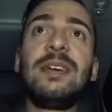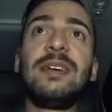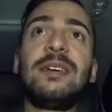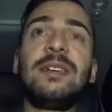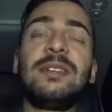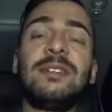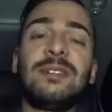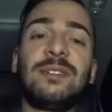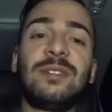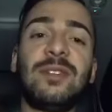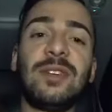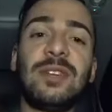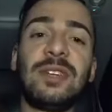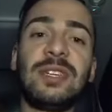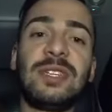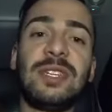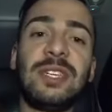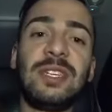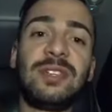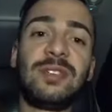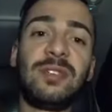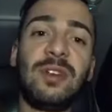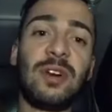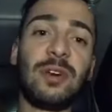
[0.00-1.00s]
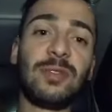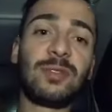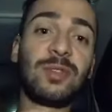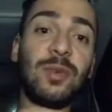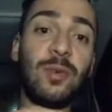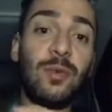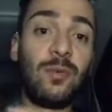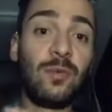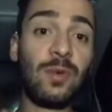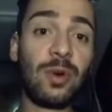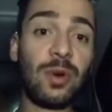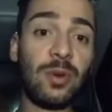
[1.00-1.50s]
It's going to teach you how to
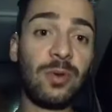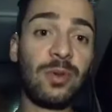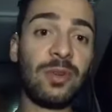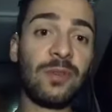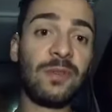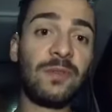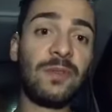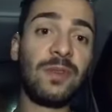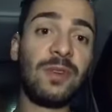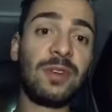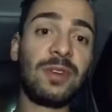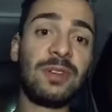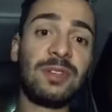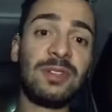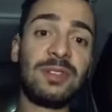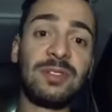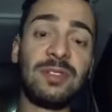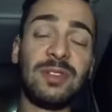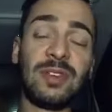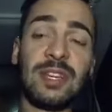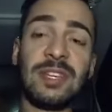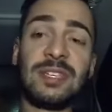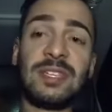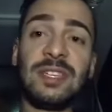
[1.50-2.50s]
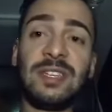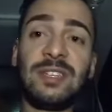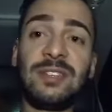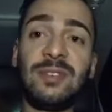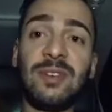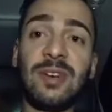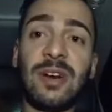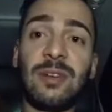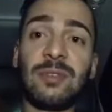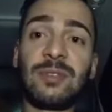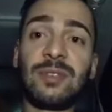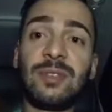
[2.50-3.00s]
roll your foot. It's going to teach you
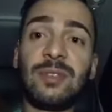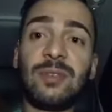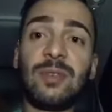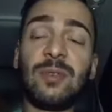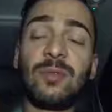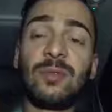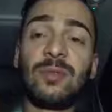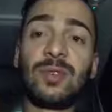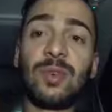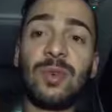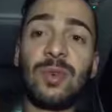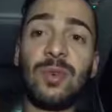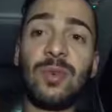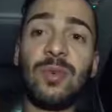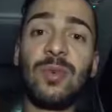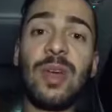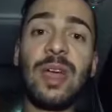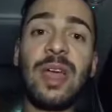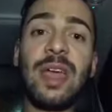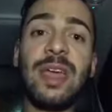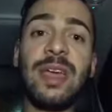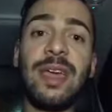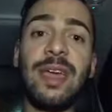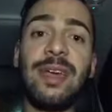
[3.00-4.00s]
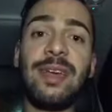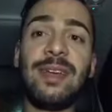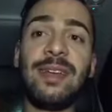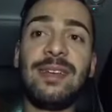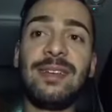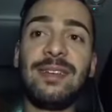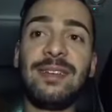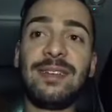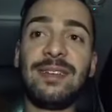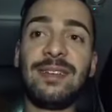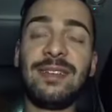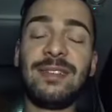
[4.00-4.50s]
how to control
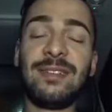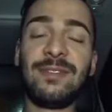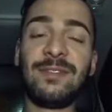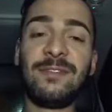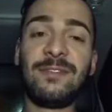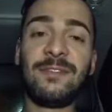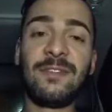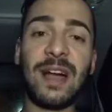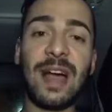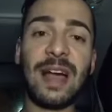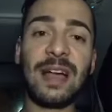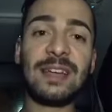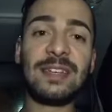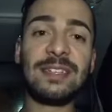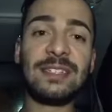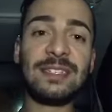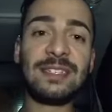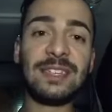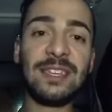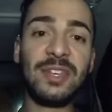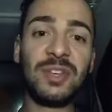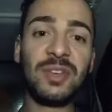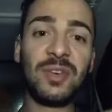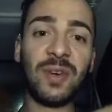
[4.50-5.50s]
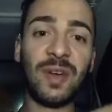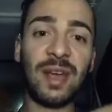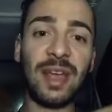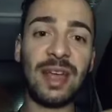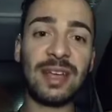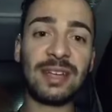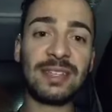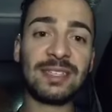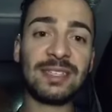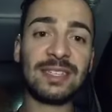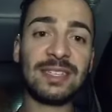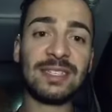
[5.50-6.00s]
and find your
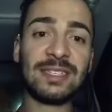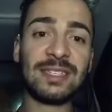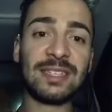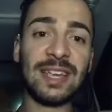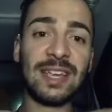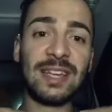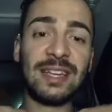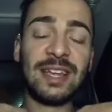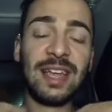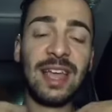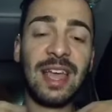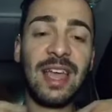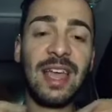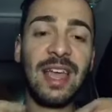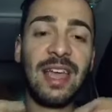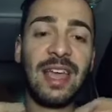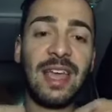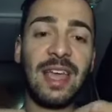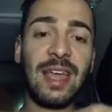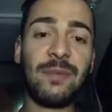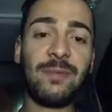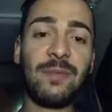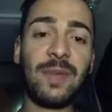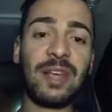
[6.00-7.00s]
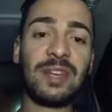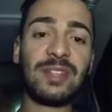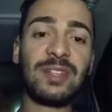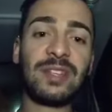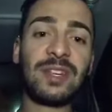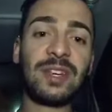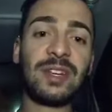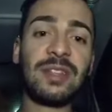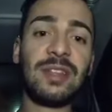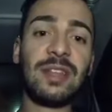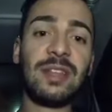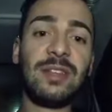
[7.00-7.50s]
axis and make
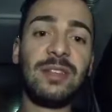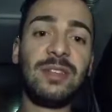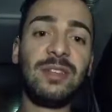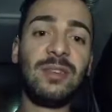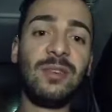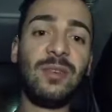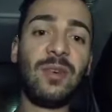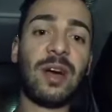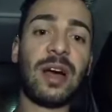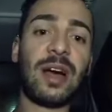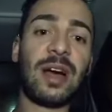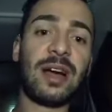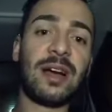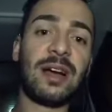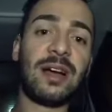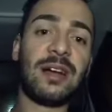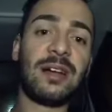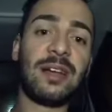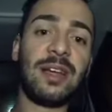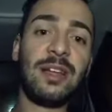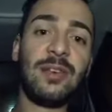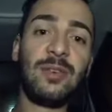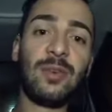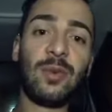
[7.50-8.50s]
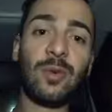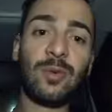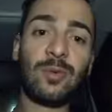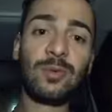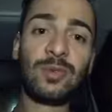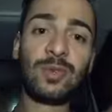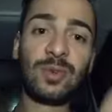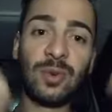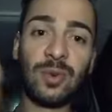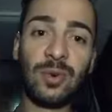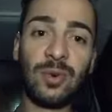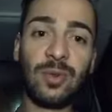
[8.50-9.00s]
sure that you are in
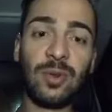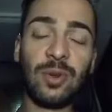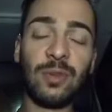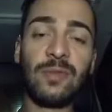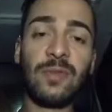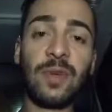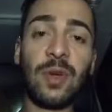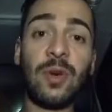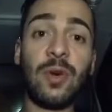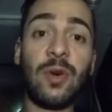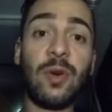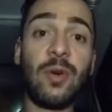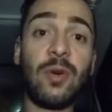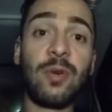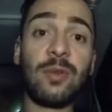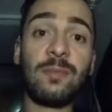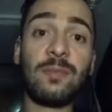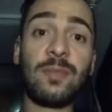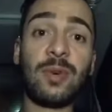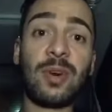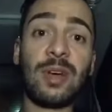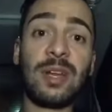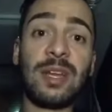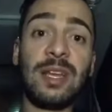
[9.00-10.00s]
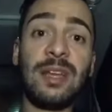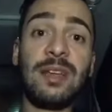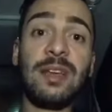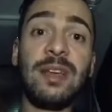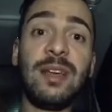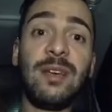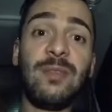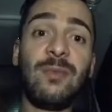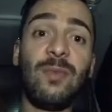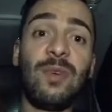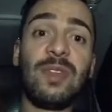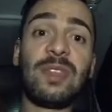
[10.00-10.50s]
control of your own body
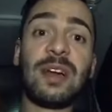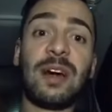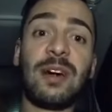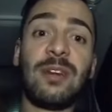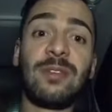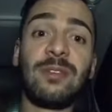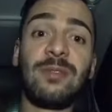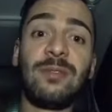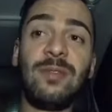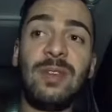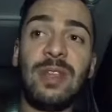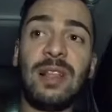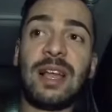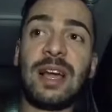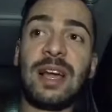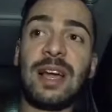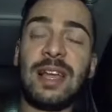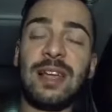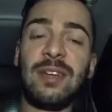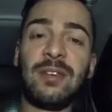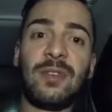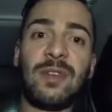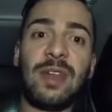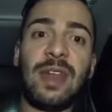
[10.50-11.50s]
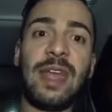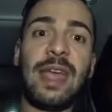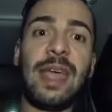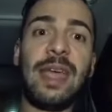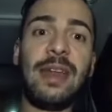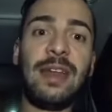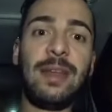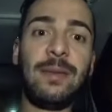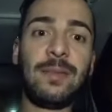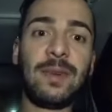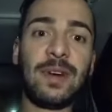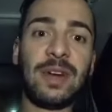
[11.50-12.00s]
without relying on
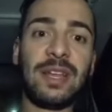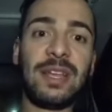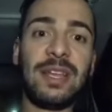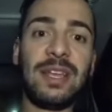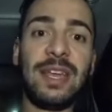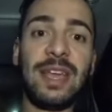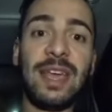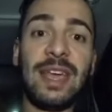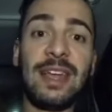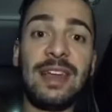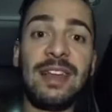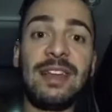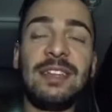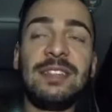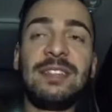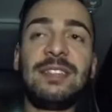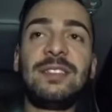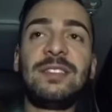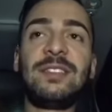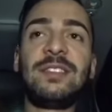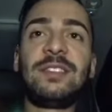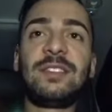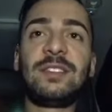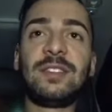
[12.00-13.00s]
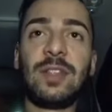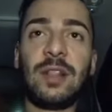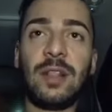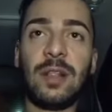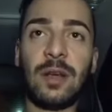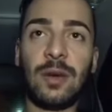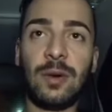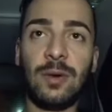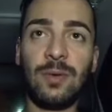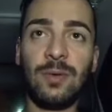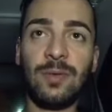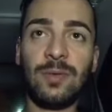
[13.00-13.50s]
anybody. And it's
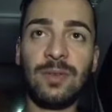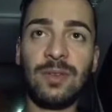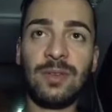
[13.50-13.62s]
slow